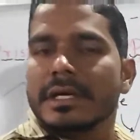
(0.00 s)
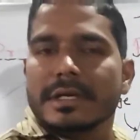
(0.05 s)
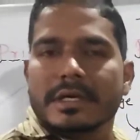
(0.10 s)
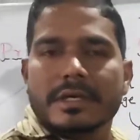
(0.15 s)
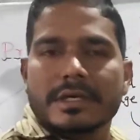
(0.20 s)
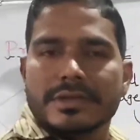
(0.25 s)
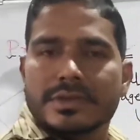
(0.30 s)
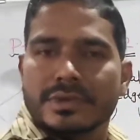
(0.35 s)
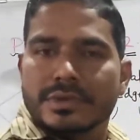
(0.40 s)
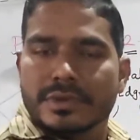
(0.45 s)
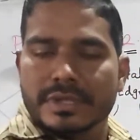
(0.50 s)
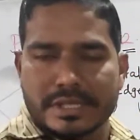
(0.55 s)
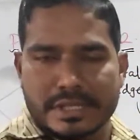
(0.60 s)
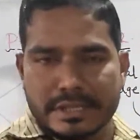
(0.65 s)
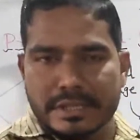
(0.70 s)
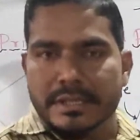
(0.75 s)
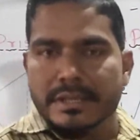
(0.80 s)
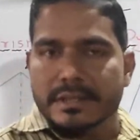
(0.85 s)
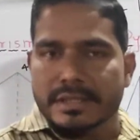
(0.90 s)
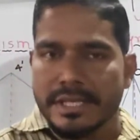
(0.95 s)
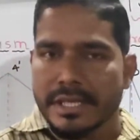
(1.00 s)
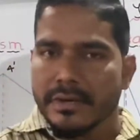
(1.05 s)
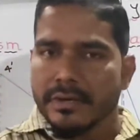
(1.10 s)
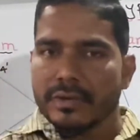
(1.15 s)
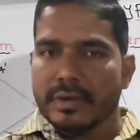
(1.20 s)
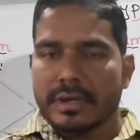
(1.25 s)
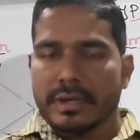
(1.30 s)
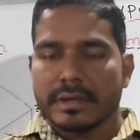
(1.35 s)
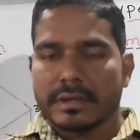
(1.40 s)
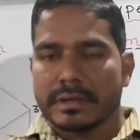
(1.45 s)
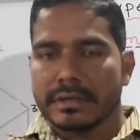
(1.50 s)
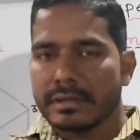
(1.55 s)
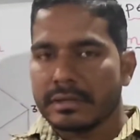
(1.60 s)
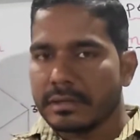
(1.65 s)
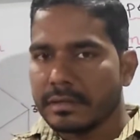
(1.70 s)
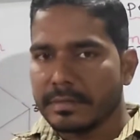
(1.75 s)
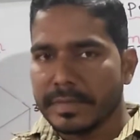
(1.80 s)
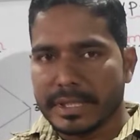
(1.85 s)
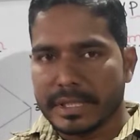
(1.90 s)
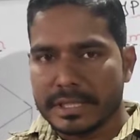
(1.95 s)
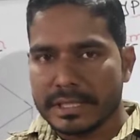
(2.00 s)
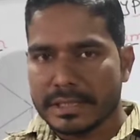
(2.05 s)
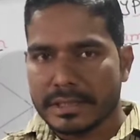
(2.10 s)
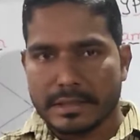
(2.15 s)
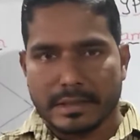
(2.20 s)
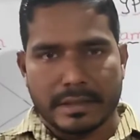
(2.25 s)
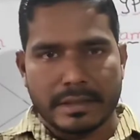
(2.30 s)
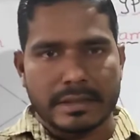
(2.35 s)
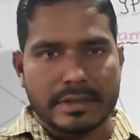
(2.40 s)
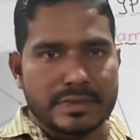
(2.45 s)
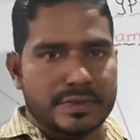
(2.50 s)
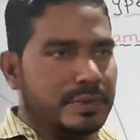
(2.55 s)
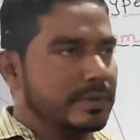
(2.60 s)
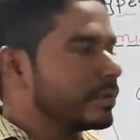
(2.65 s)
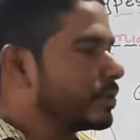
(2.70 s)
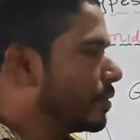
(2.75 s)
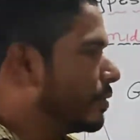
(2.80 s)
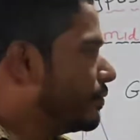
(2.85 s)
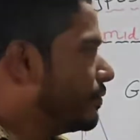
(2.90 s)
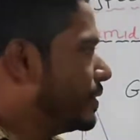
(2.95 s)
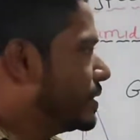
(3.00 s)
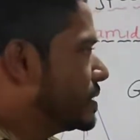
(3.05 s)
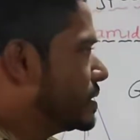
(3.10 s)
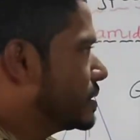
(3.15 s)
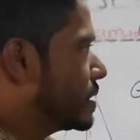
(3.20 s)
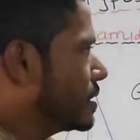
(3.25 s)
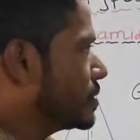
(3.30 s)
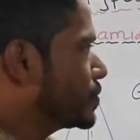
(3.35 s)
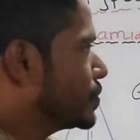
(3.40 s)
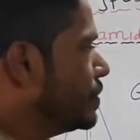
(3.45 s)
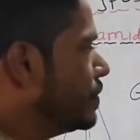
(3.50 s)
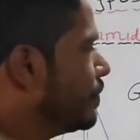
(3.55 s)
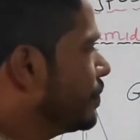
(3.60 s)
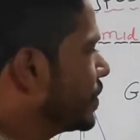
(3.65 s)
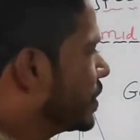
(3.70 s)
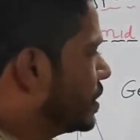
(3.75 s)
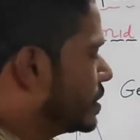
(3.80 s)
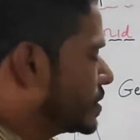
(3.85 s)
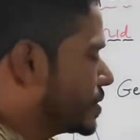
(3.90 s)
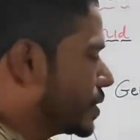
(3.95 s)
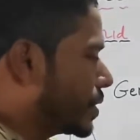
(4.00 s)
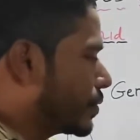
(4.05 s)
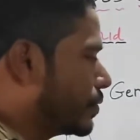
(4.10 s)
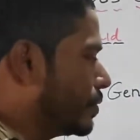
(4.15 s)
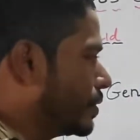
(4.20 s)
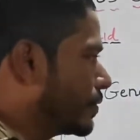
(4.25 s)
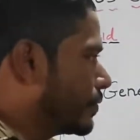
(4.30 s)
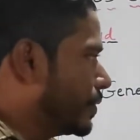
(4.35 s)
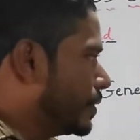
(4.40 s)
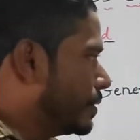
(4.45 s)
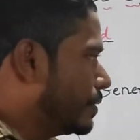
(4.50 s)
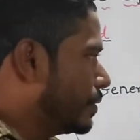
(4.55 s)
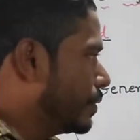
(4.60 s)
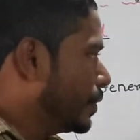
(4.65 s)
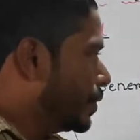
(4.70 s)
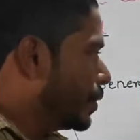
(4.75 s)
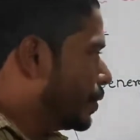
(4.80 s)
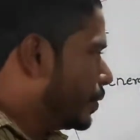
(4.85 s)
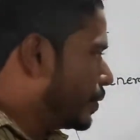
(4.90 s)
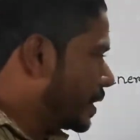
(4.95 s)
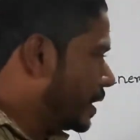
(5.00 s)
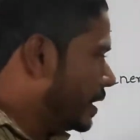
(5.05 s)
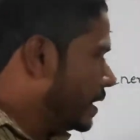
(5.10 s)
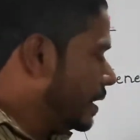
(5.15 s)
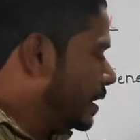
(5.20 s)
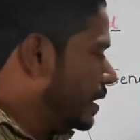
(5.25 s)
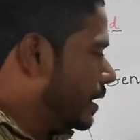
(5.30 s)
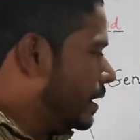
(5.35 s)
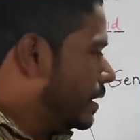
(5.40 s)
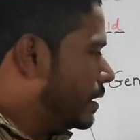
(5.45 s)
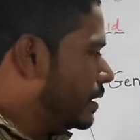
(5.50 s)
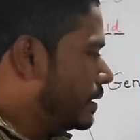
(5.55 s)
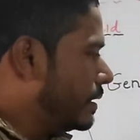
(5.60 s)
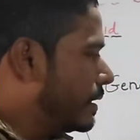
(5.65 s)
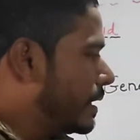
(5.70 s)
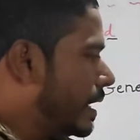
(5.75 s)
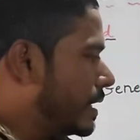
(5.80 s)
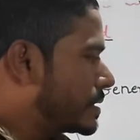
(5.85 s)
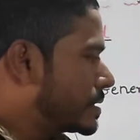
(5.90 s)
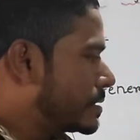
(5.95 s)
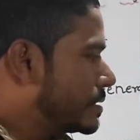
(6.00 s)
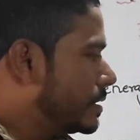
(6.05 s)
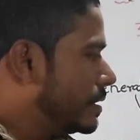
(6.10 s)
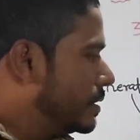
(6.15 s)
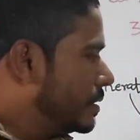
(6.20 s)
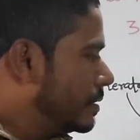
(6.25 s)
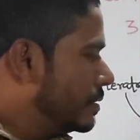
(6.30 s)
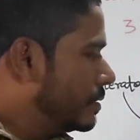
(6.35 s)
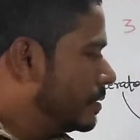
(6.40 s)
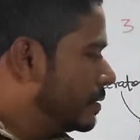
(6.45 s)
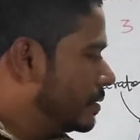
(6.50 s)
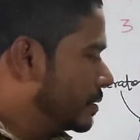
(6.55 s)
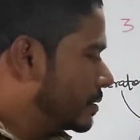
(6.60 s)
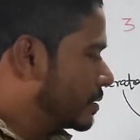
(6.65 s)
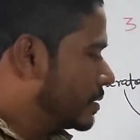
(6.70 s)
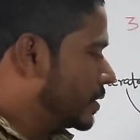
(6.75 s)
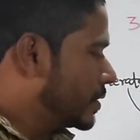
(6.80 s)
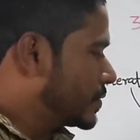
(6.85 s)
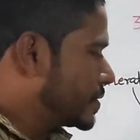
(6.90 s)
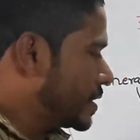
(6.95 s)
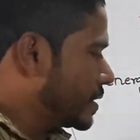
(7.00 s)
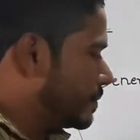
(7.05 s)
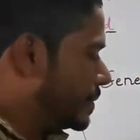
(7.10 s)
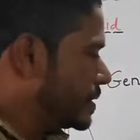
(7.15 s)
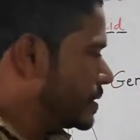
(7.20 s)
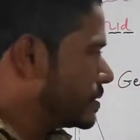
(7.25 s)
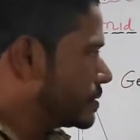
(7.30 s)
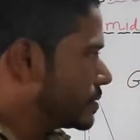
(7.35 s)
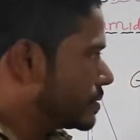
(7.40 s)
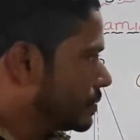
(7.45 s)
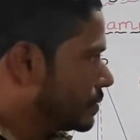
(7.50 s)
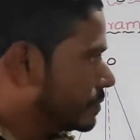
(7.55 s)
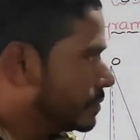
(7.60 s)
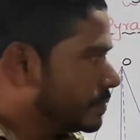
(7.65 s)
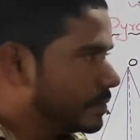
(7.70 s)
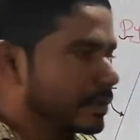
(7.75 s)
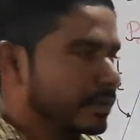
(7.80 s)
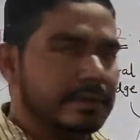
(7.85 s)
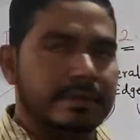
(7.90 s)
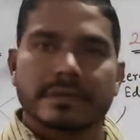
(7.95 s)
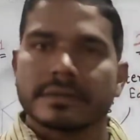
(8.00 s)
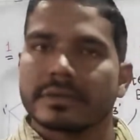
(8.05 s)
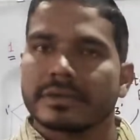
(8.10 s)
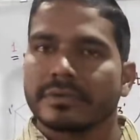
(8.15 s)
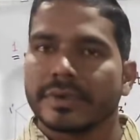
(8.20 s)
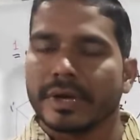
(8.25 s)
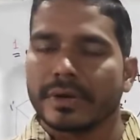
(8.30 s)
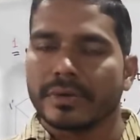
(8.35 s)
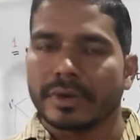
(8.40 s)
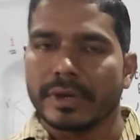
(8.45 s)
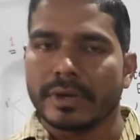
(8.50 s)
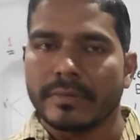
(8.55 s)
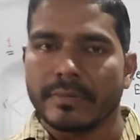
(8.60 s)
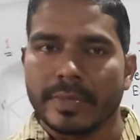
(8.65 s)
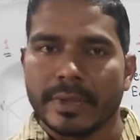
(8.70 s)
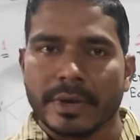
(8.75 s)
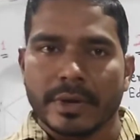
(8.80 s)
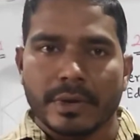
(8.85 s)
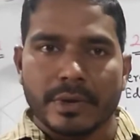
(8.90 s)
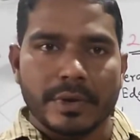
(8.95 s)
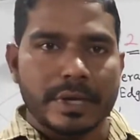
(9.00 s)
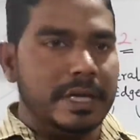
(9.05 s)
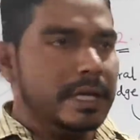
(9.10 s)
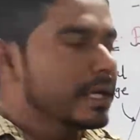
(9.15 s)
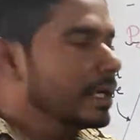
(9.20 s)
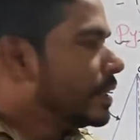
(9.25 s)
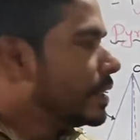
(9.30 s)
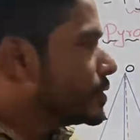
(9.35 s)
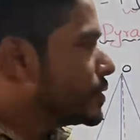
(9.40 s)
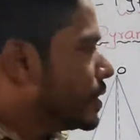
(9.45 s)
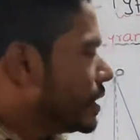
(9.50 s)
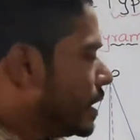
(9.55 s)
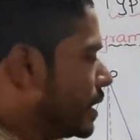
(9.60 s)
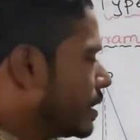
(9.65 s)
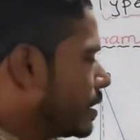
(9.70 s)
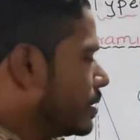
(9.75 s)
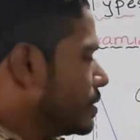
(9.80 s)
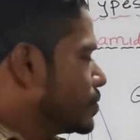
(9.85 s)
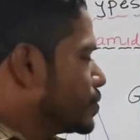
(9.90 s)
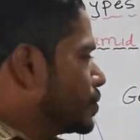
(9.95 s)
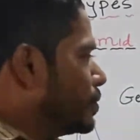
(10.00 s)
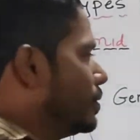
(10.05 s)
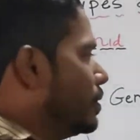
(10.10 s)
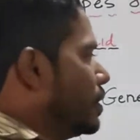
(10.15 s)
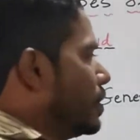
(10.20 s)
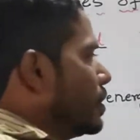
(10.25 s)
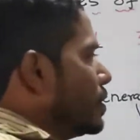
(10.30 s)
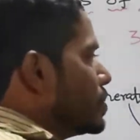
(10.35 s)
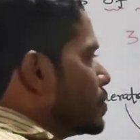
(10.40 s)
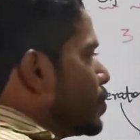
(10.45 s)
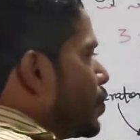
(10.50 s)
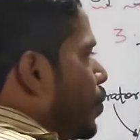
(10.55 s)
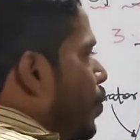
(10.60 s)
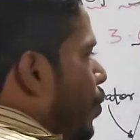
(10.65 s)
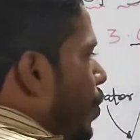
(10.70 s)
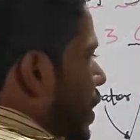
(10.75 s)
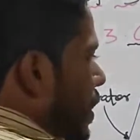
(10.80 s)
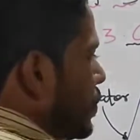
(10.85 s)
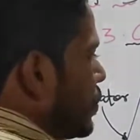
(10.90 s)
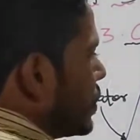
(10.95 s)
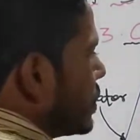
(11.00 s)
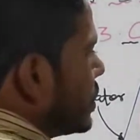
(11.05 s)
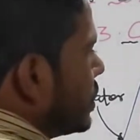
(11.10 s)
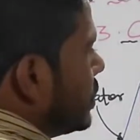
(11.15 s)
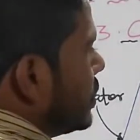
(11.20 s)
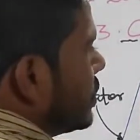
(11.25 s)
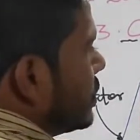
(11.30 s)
so this is the circular base, and also top face is also a circular one. Okay, and it has curved surface, so we are knowing. Okay, so here also, so whatever the